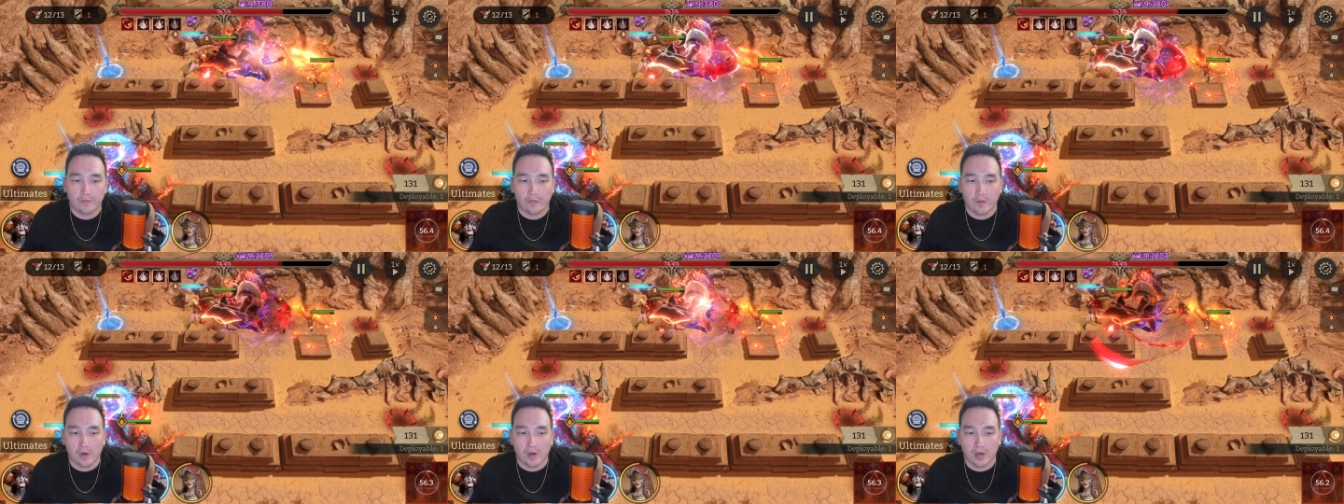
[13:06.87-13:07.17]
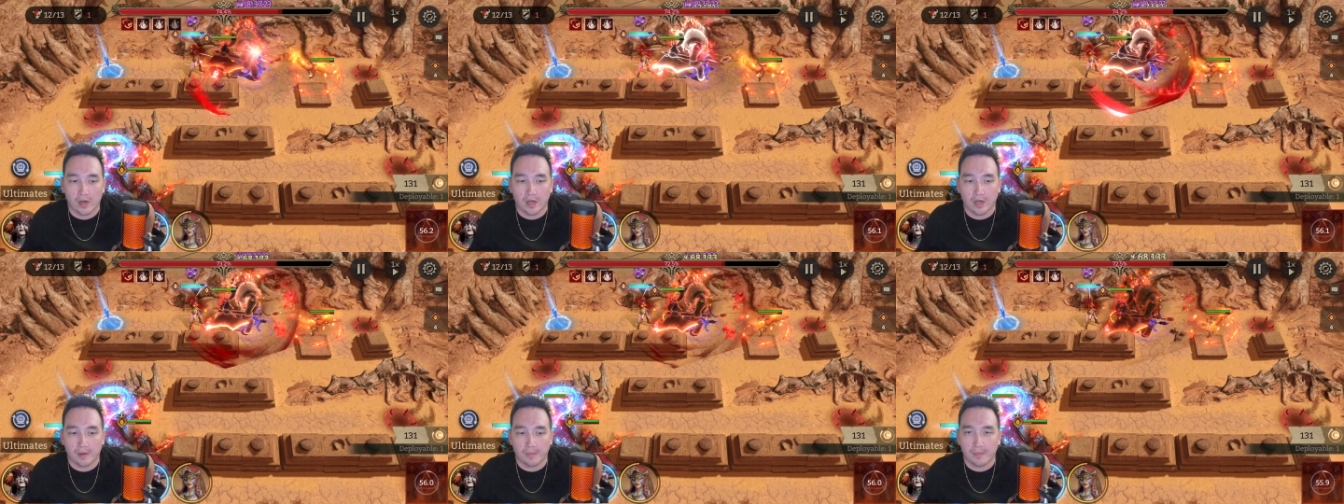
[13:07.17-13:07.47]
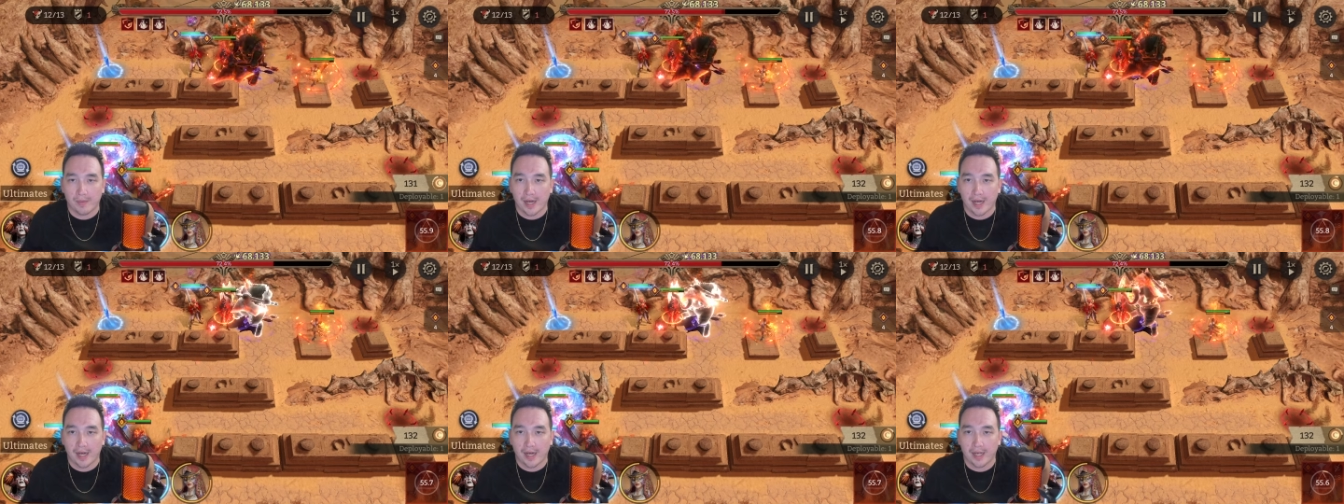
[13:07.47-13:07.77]
for
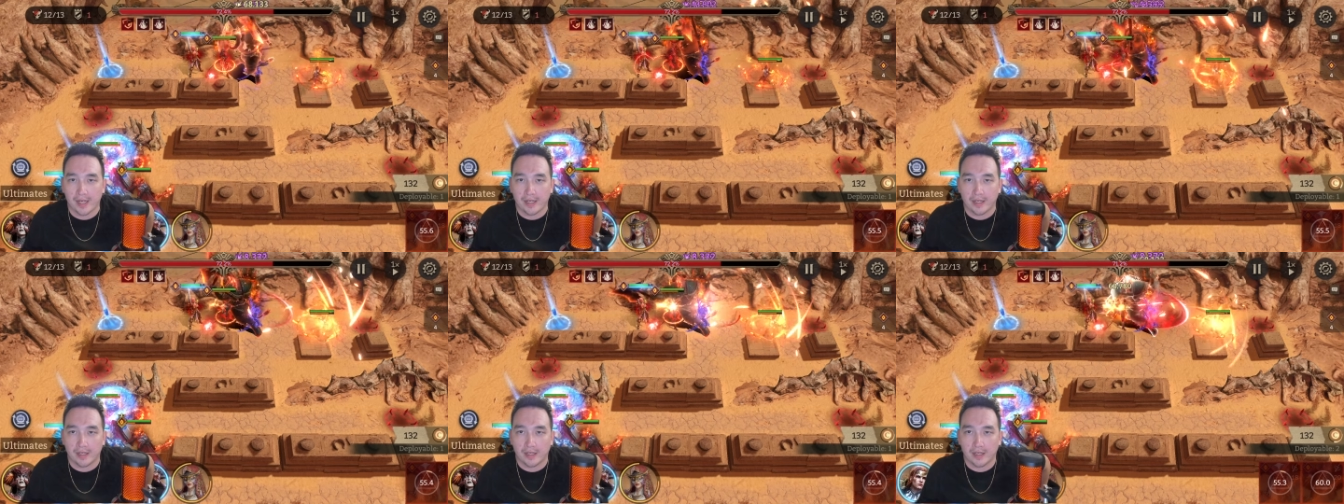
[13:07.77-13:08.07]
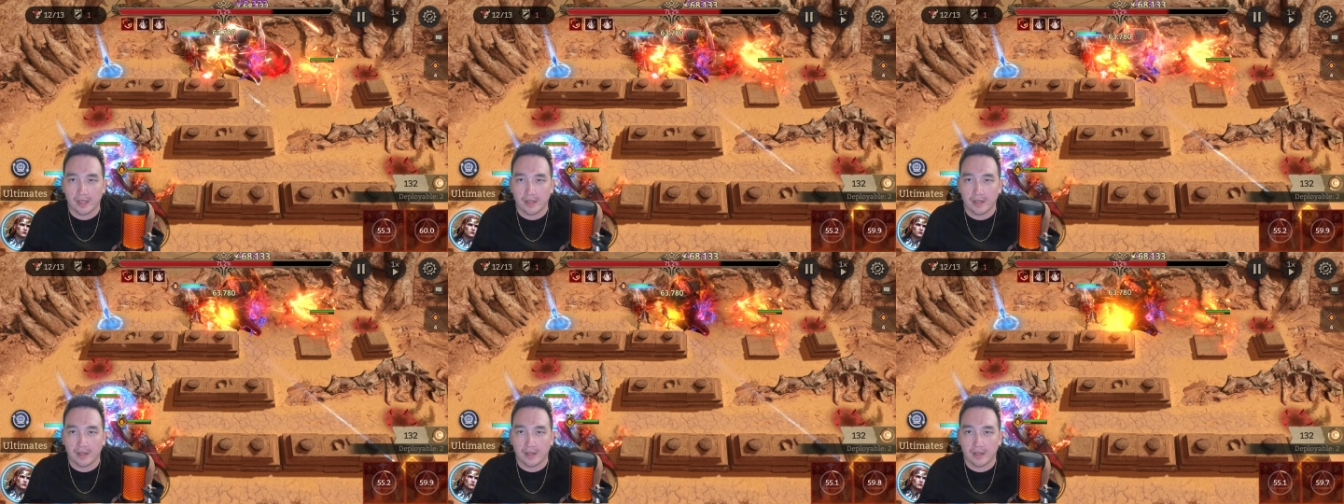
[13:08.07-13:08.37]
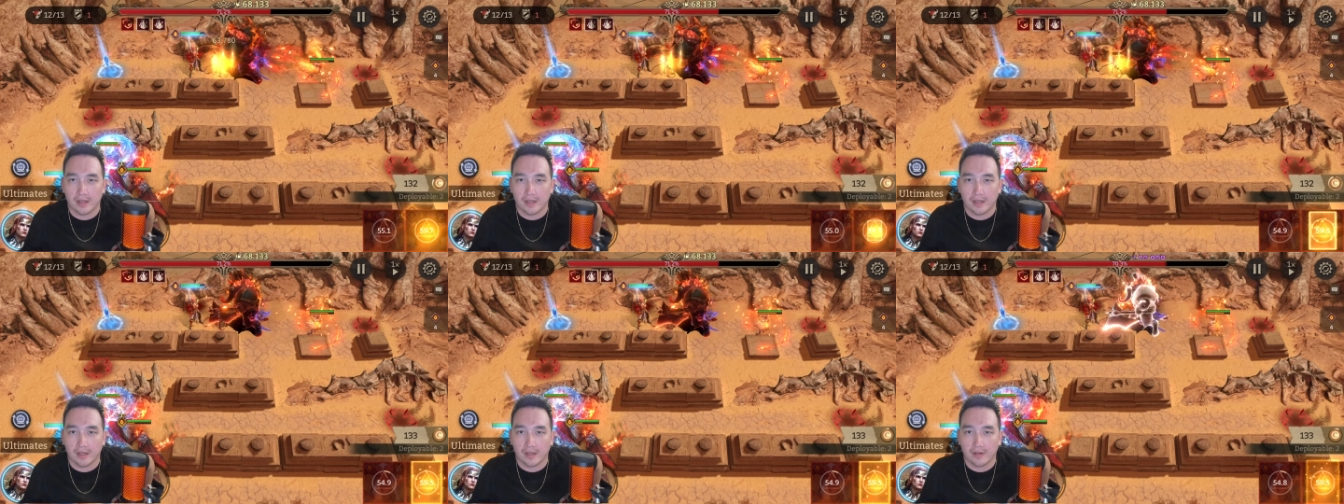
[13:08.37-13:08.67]
my
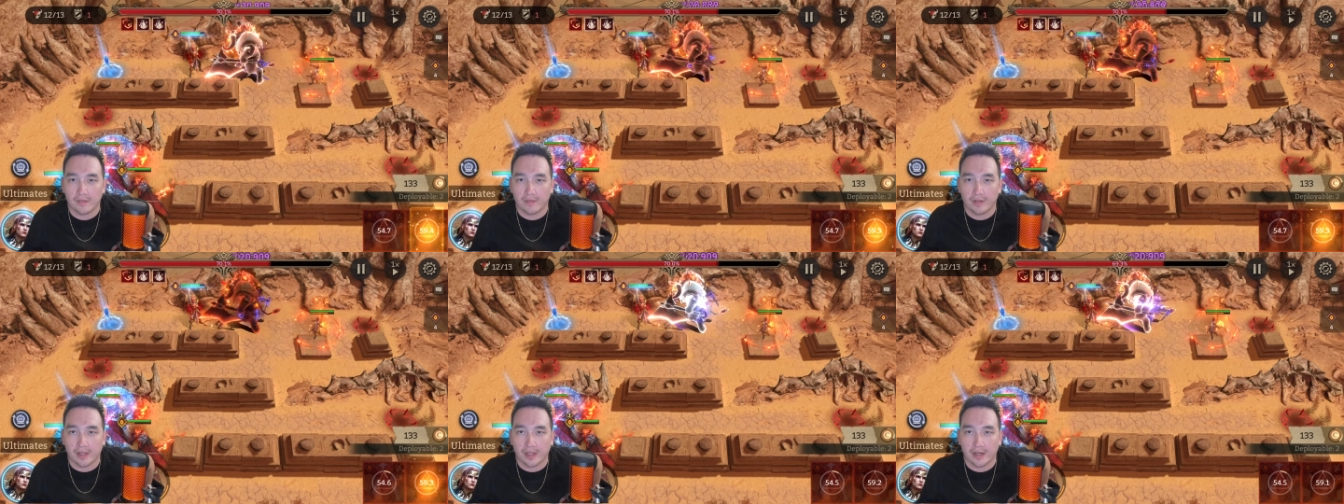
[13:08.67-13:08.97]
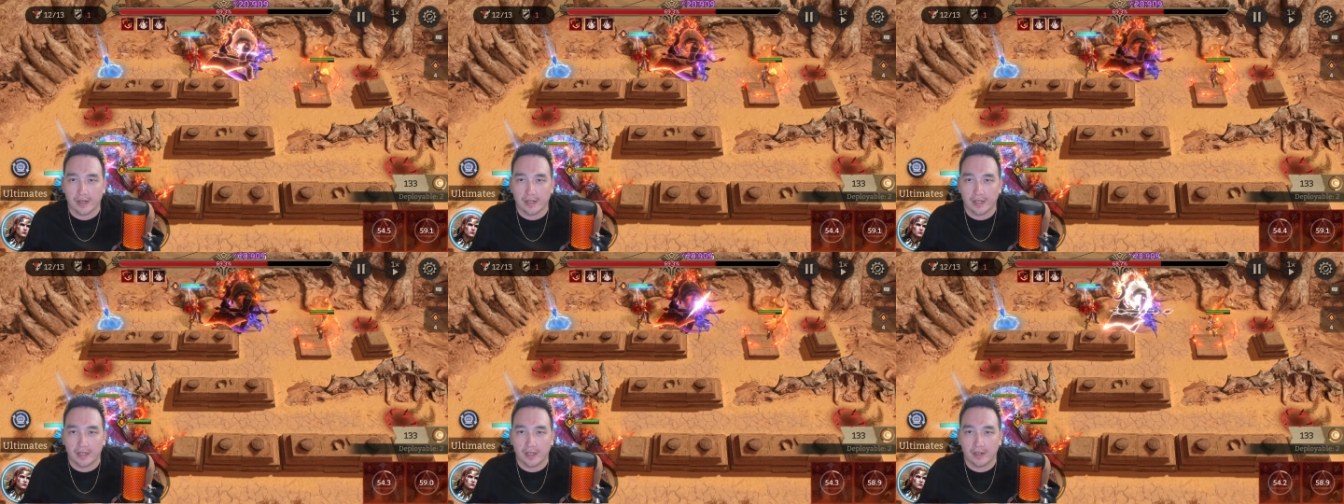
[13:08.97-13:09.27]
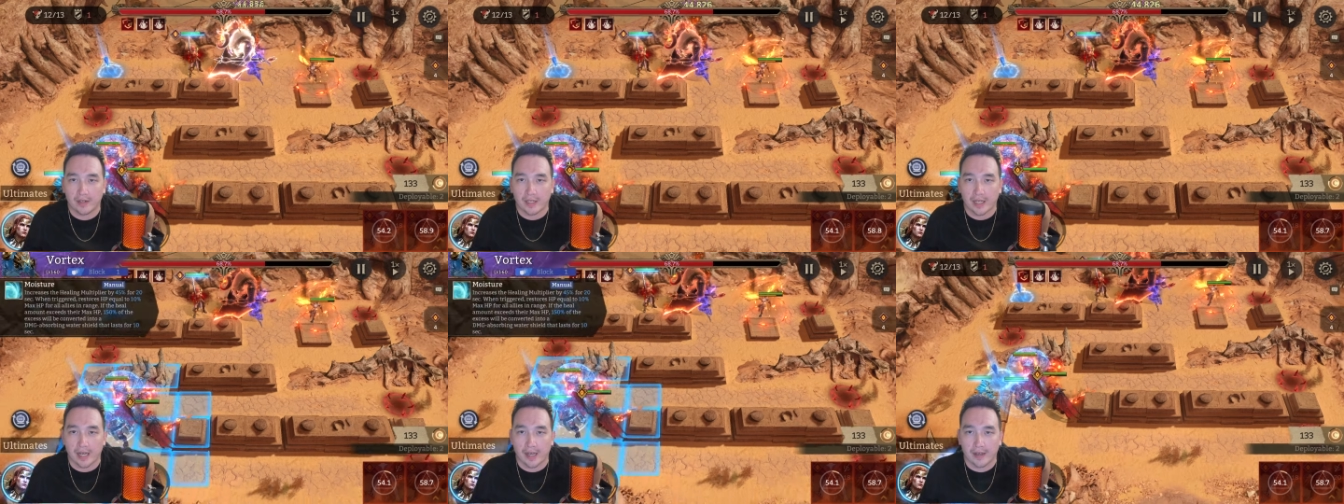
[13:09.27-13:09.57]
Valeriya.
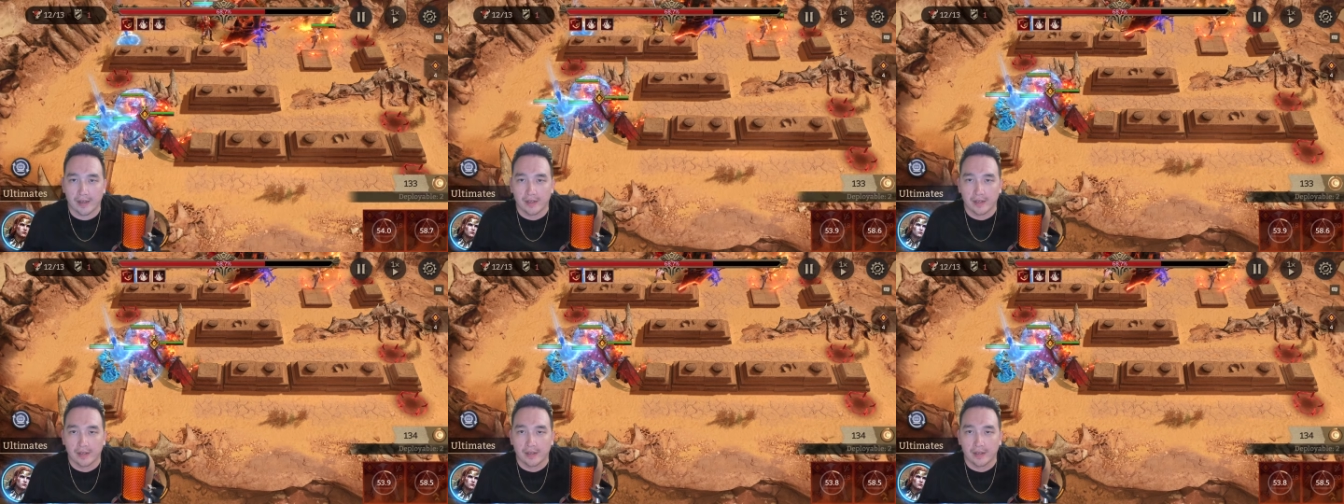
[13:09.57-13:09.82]
Okay.